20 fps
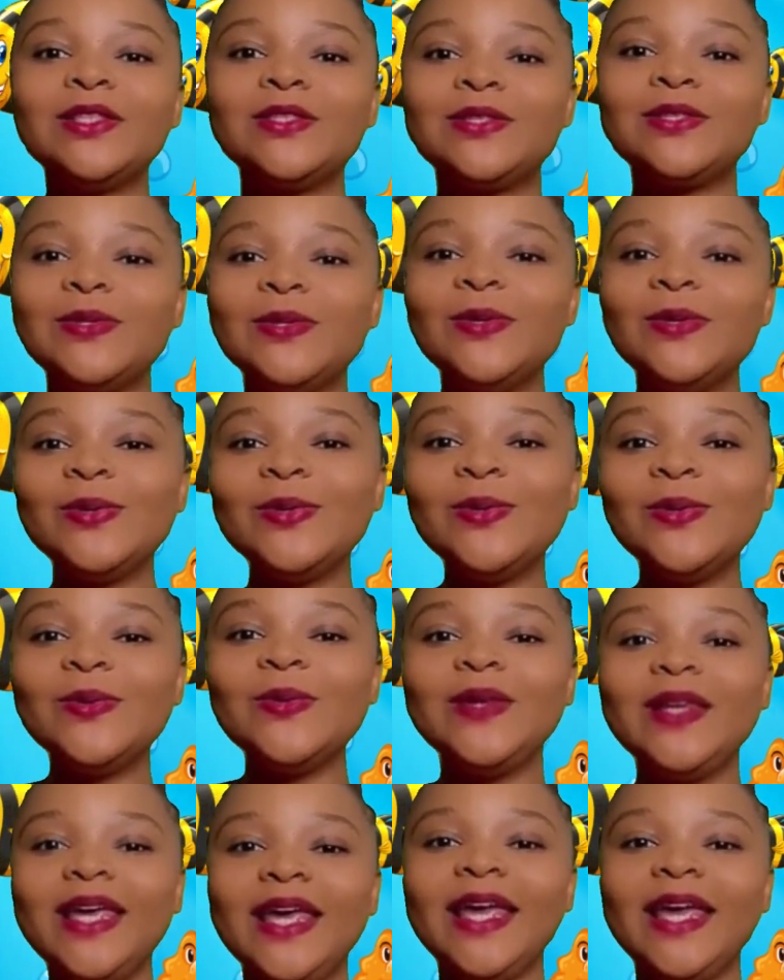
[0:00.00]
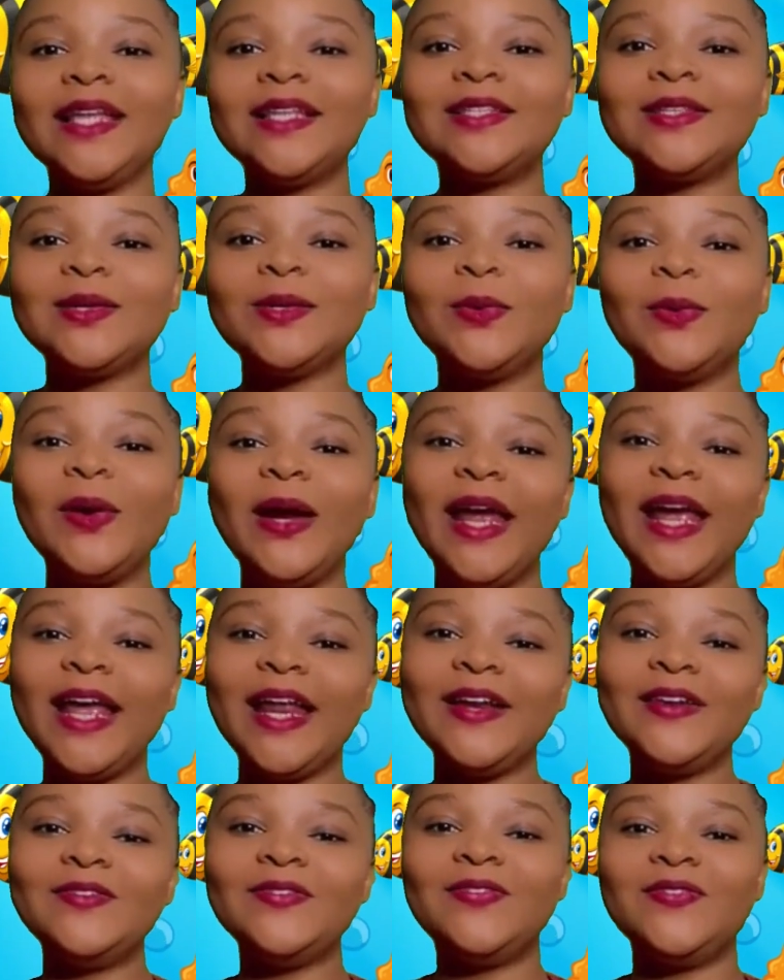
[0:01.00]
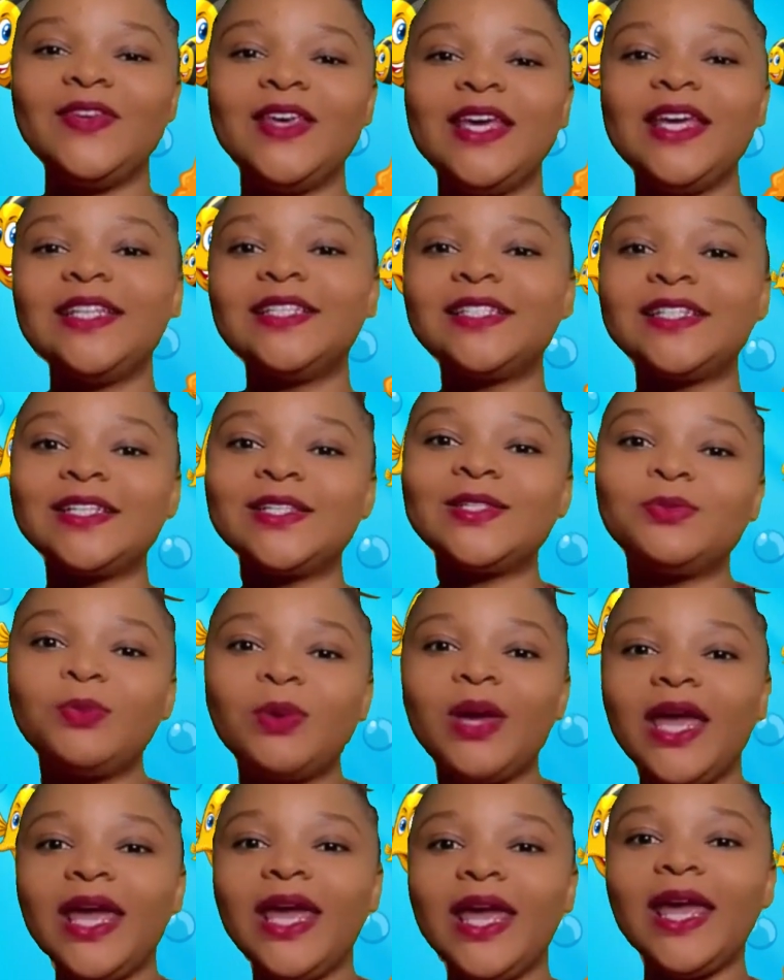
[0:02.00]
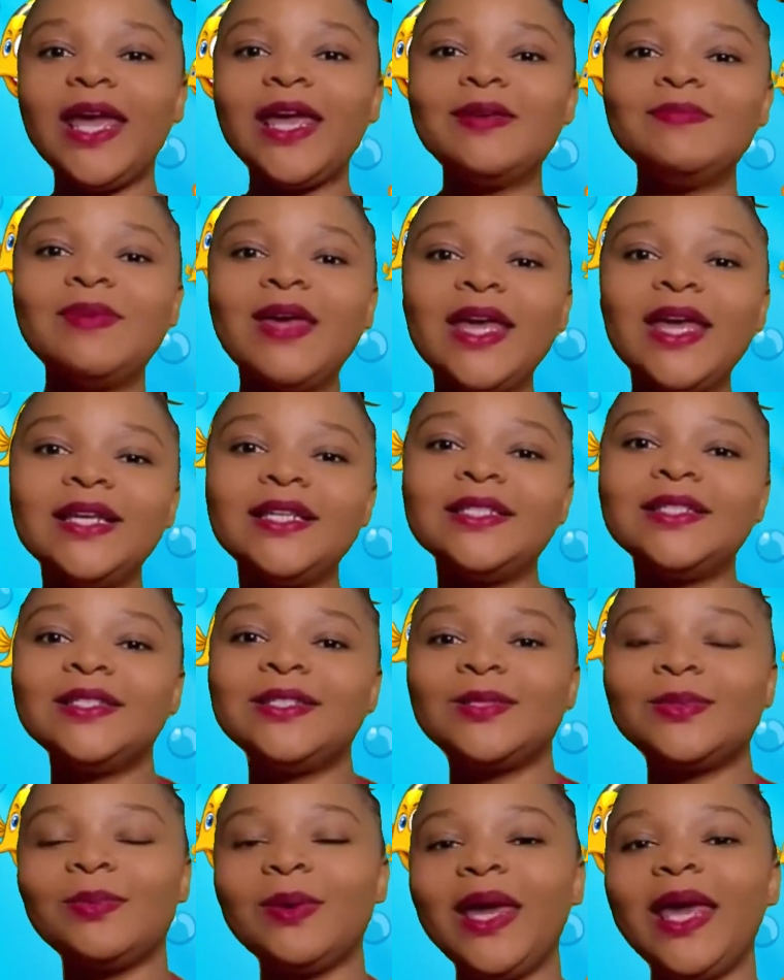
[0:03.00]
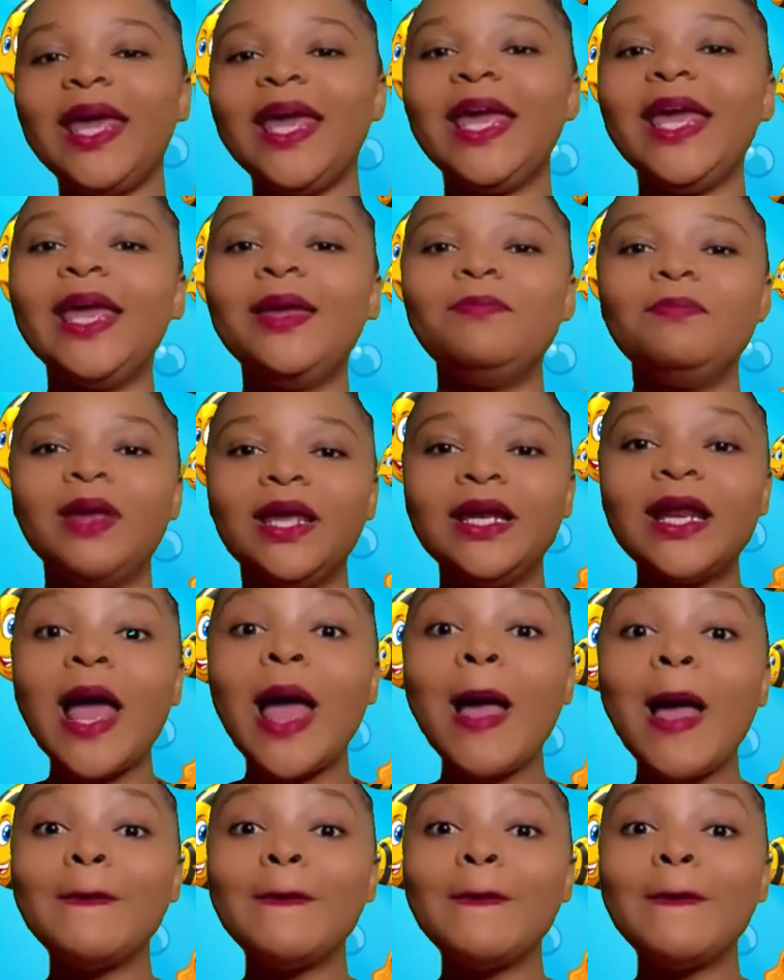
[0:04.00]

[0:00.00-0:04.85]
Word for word: Two little green fishes swimming, swimming.